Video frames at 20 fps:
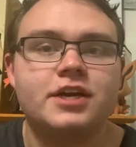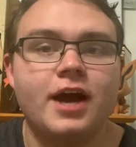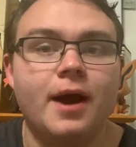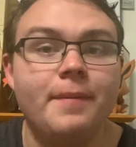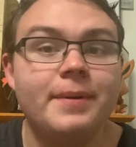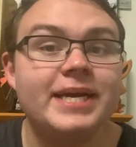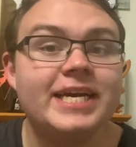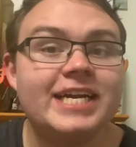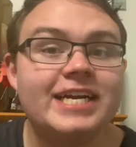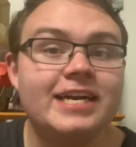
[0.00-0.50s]

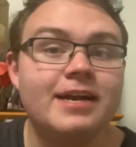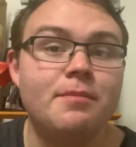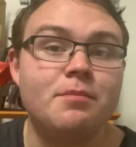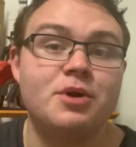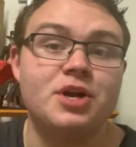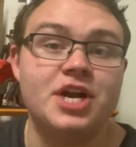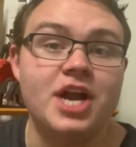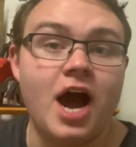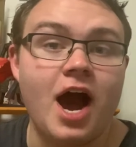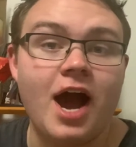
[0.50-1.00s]
Coming in at number
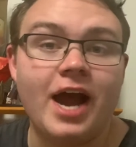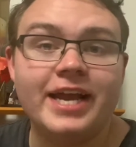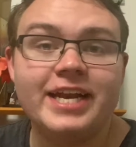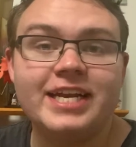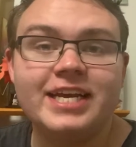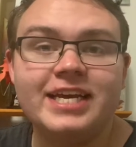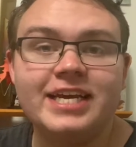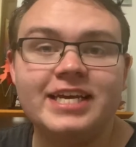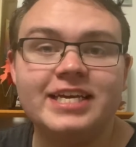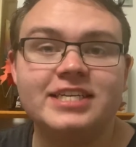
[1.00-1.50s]

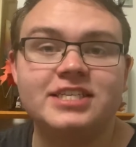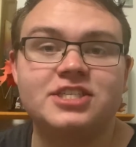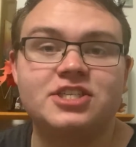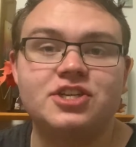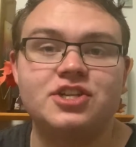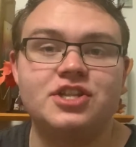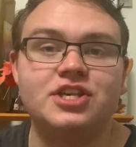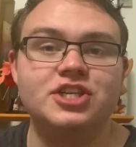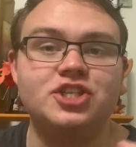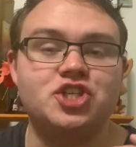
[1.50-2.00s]
9
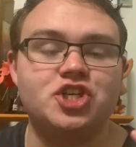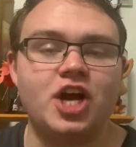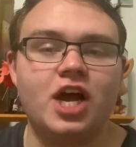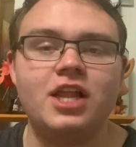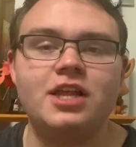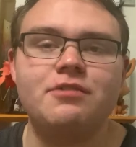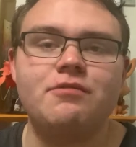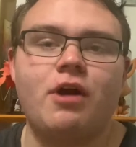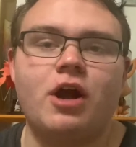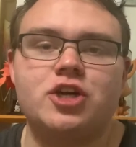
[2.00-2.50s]
is the
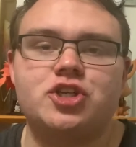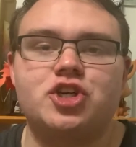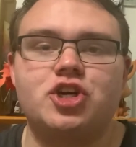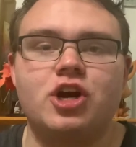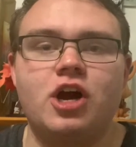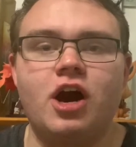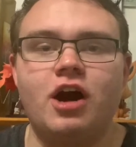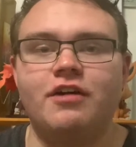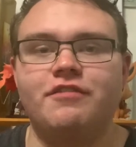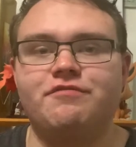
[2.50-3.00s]
Jolly
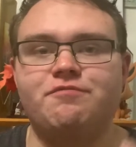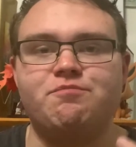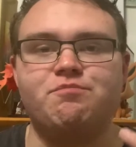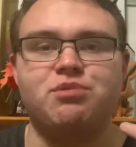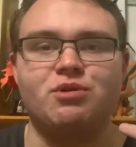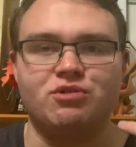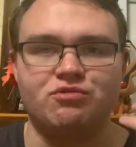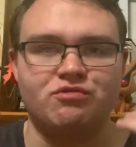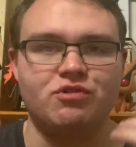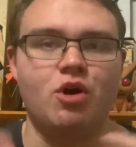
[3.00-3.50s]
Roger of
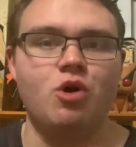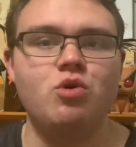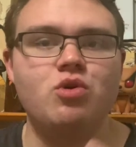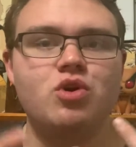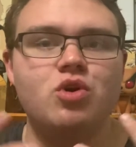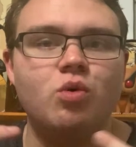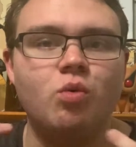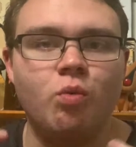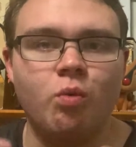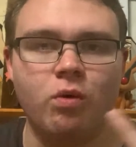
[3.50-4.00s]

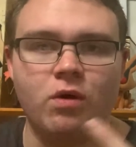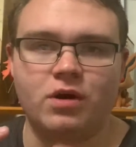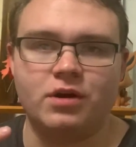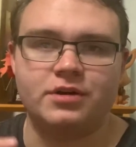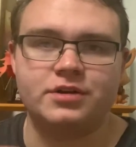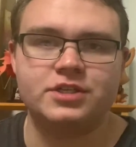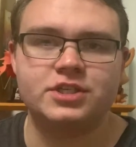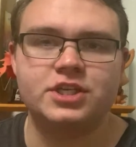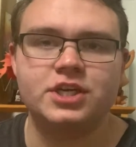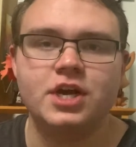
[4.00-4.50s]
Baroque
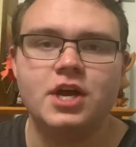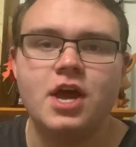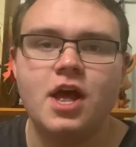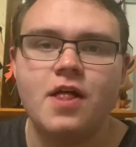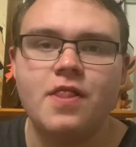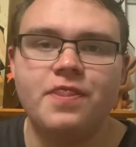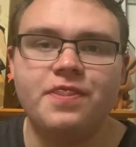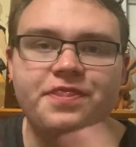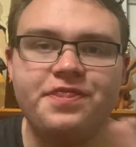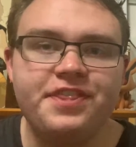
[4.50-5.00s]
Works.
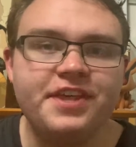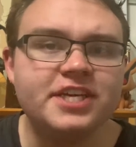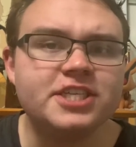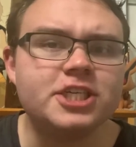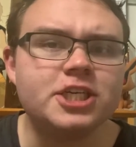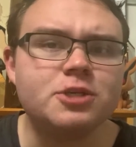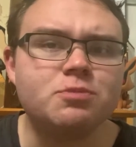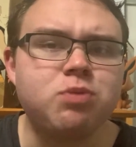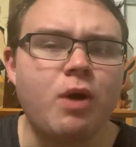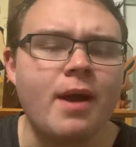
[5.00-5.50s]

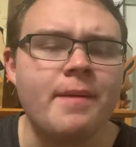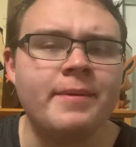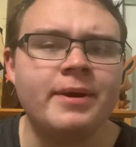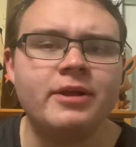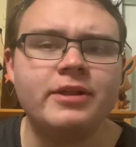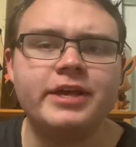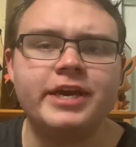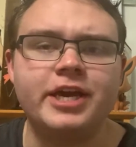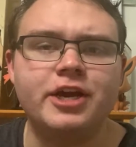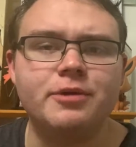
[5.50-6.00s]
This is
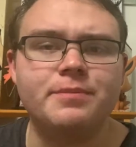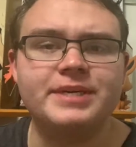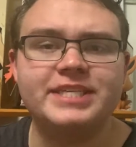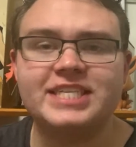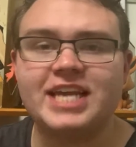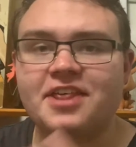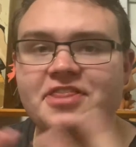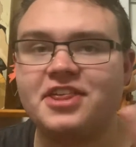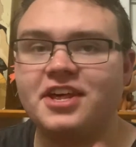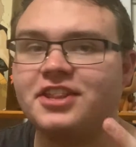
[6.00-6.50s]
primarily here
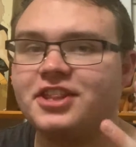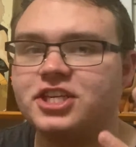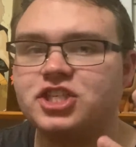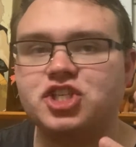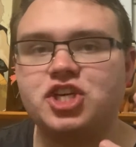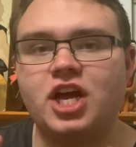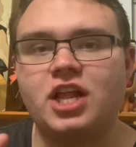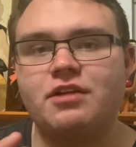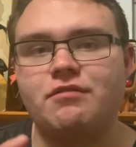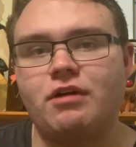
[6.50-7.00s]
because I think this
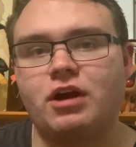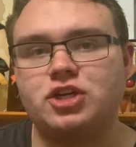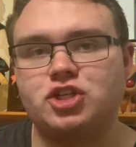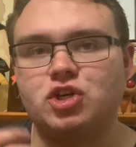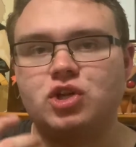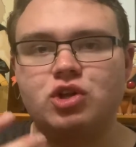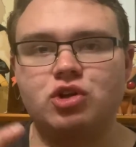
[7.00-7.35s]
Jolly Roger